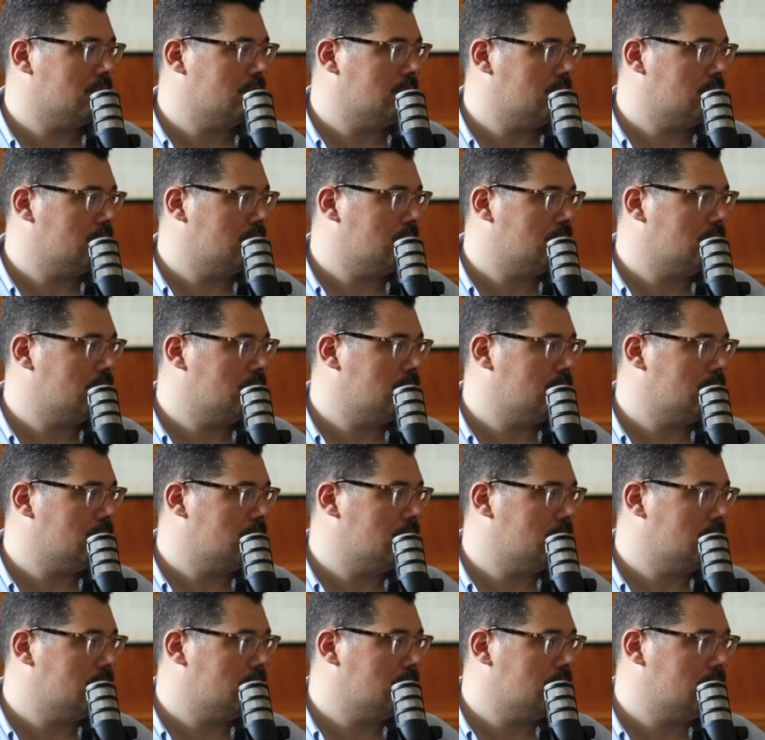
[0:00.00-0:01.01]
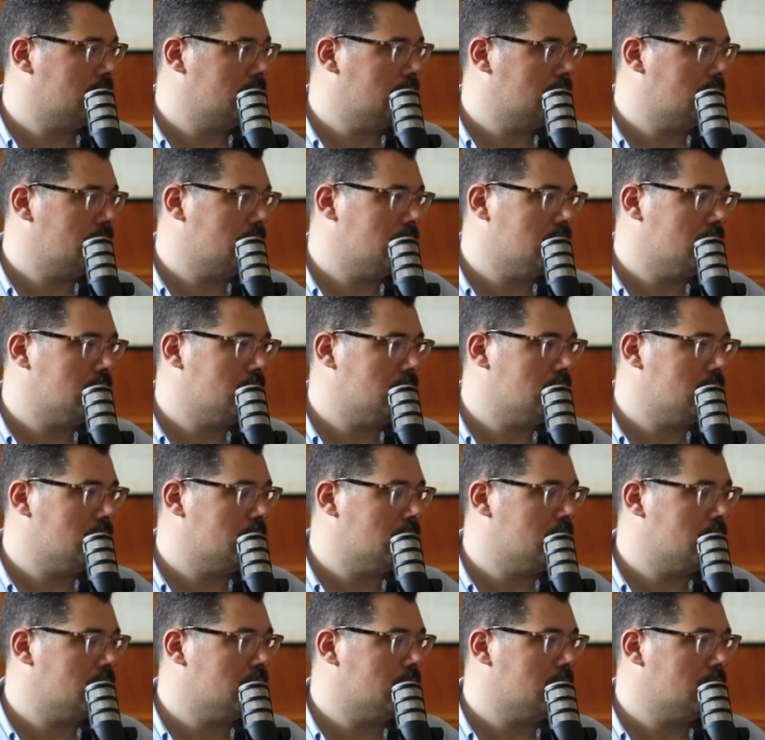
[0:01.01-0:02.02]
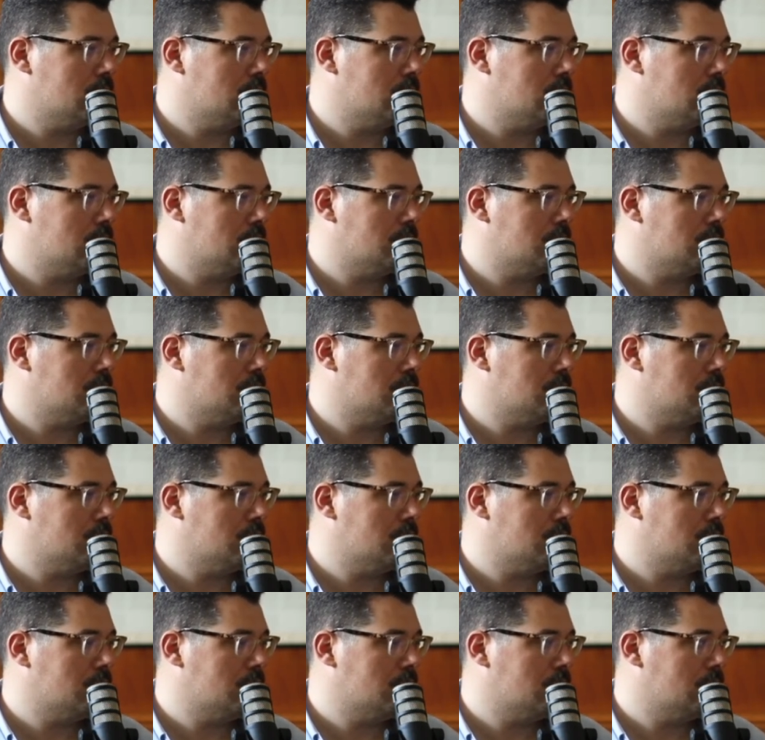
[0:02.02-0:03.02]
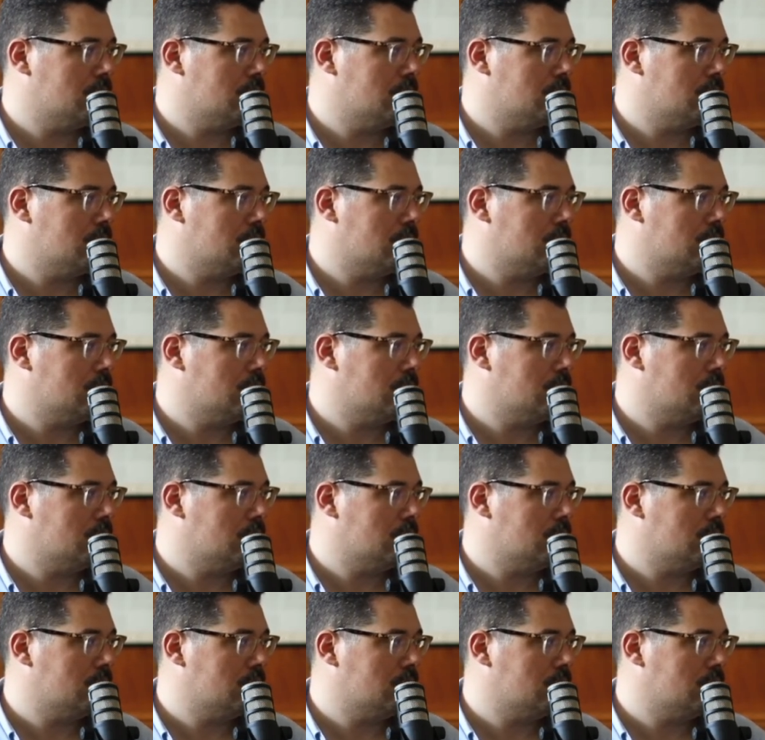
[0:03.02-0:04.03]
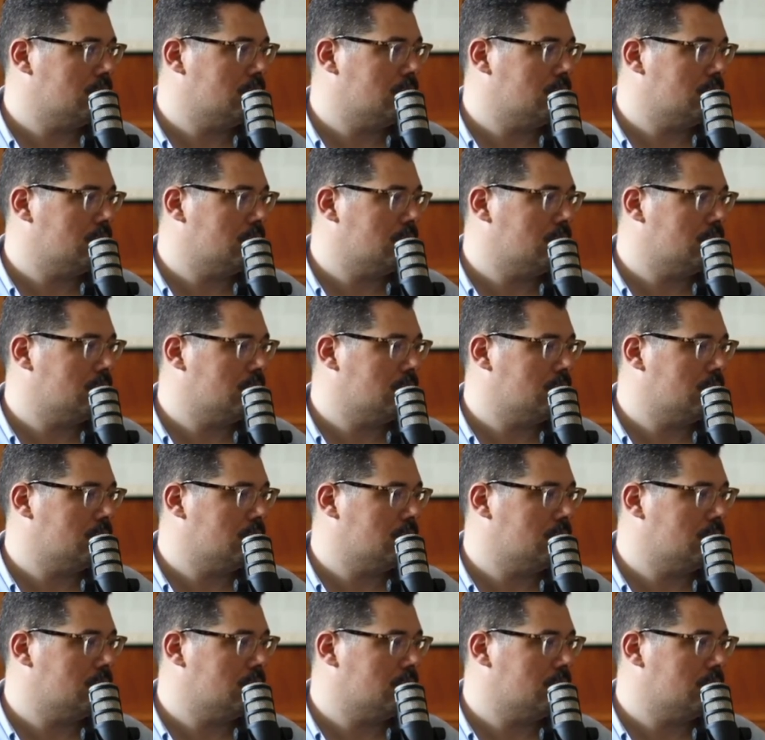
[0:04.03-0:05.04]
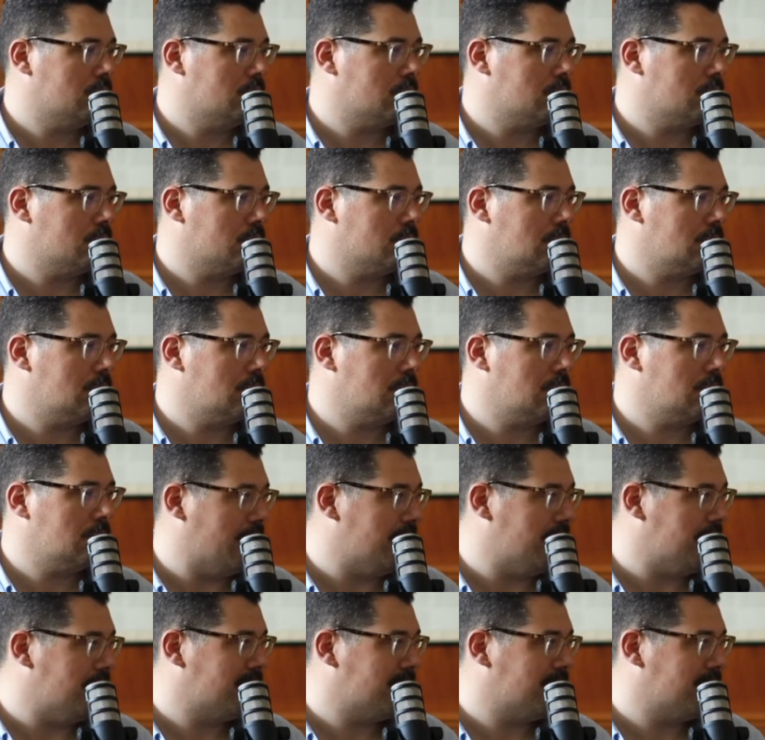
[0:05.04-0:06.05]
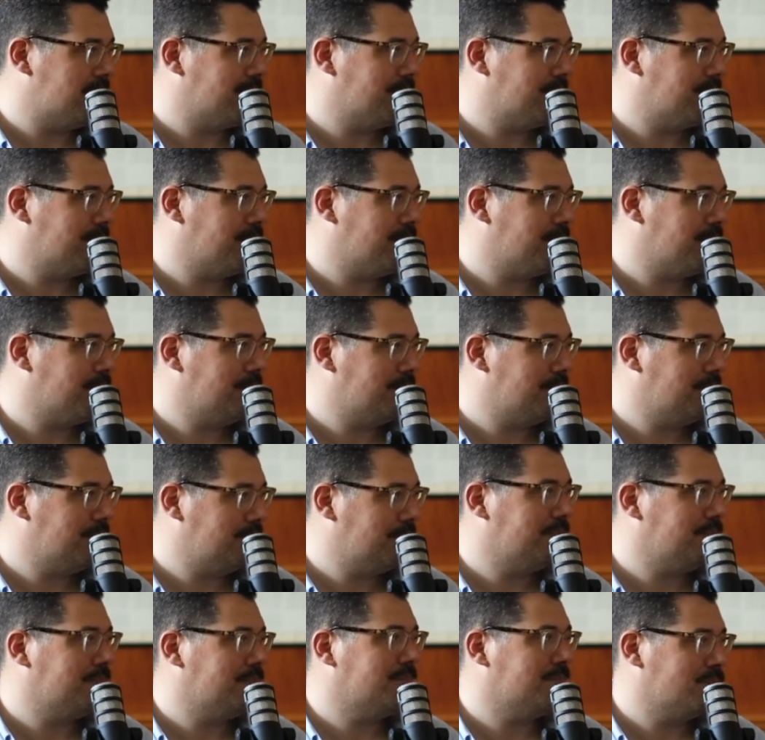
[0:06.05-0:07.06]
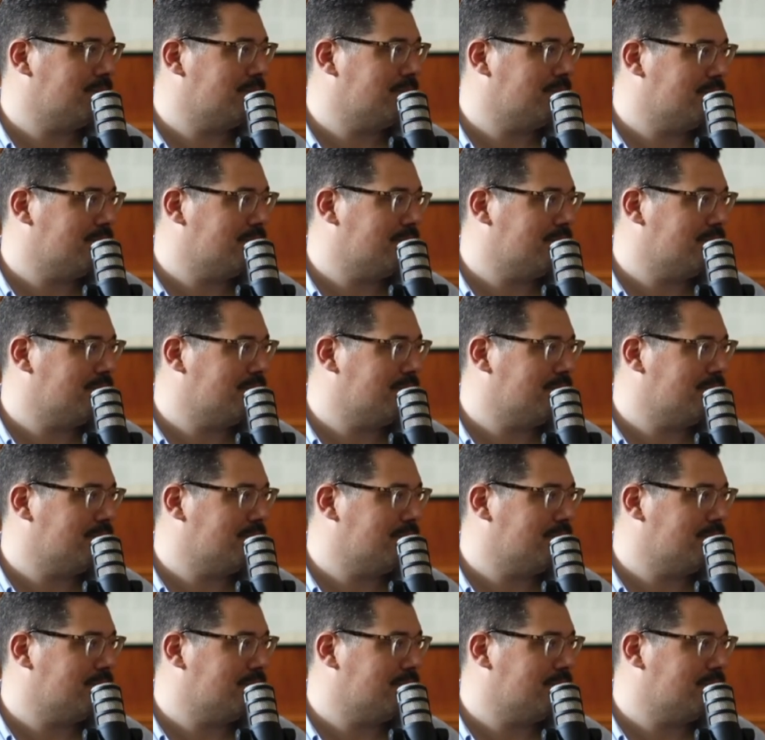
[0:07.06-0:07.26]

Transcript: [no speech]